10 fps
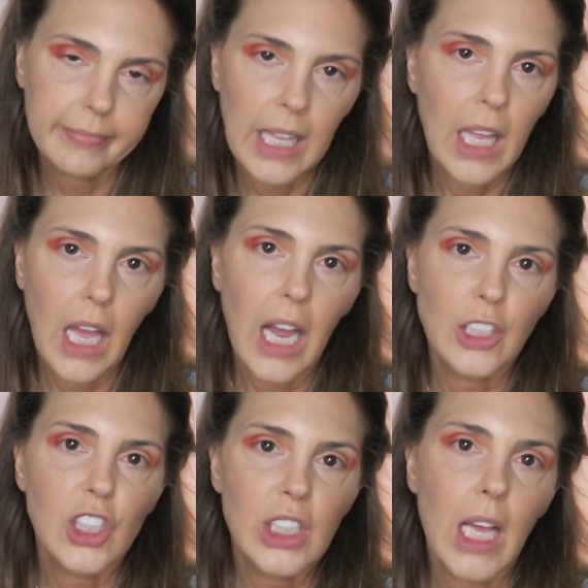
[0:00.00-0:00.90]

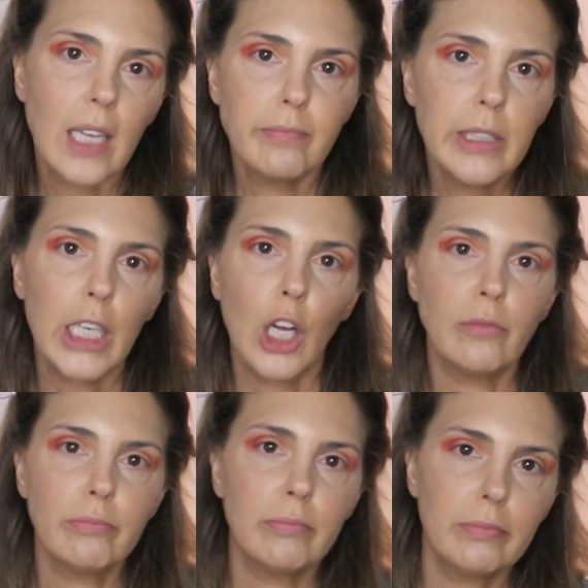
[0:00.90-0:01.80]
I just thought, you
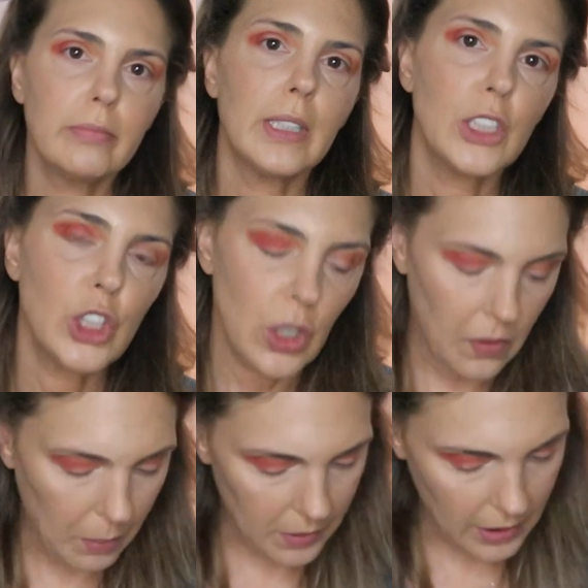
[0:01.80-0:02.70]
know,
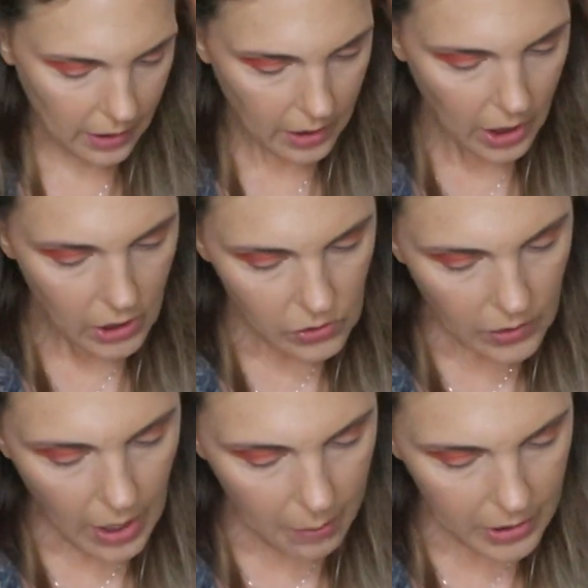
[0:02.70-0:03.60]
share that with you. So
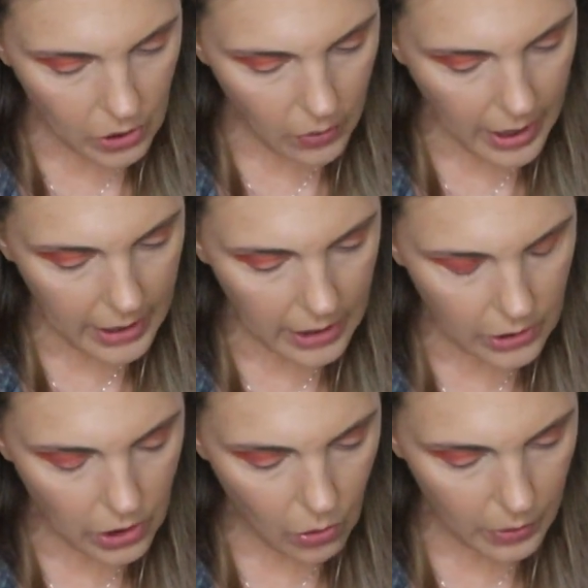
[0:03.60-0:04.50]
now I'm going to go ahead
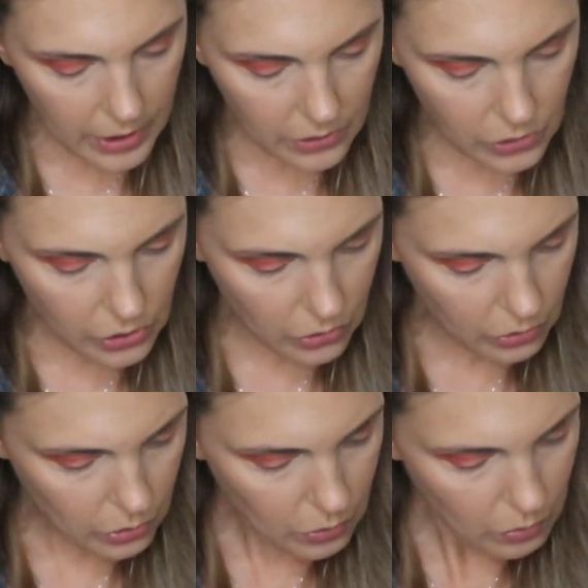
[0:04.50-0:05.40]
and go
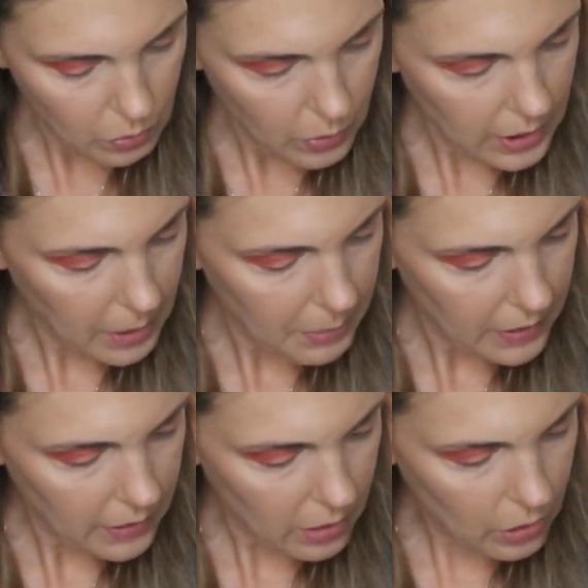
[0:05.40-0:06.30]
into, what did I
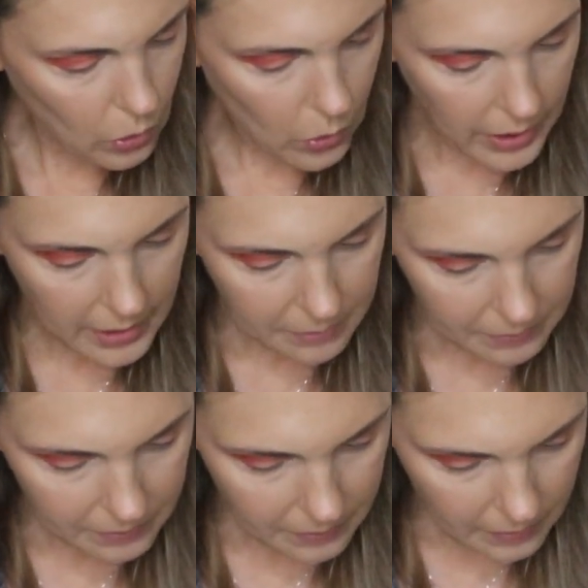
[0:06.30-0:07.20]
pick there? Glory.
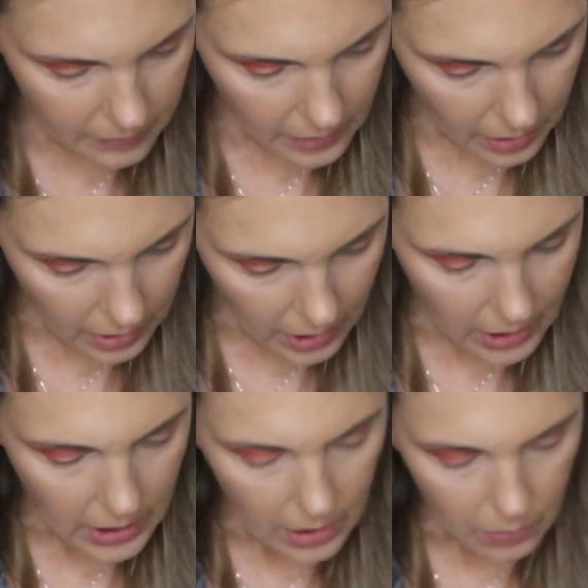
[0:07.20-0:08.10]

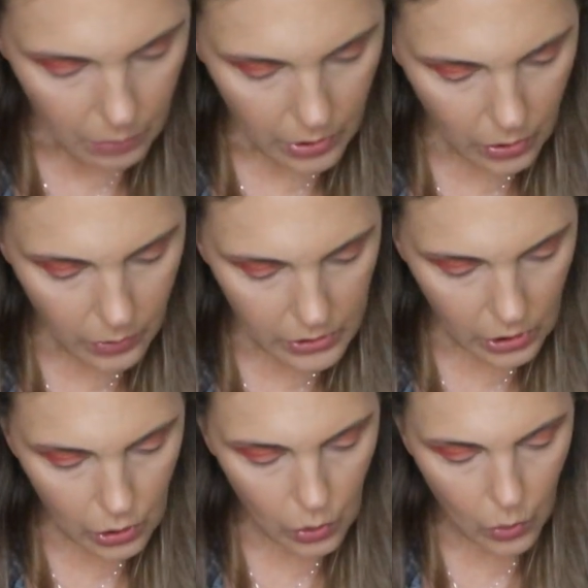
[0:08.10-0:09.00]
We're going to go into
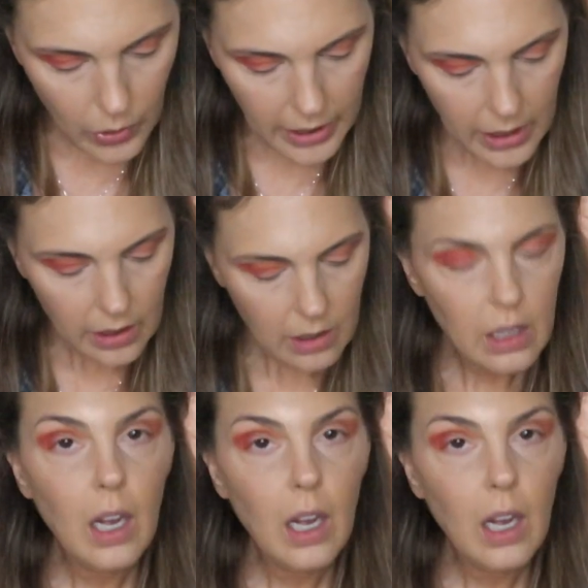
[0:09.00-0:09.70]
Glory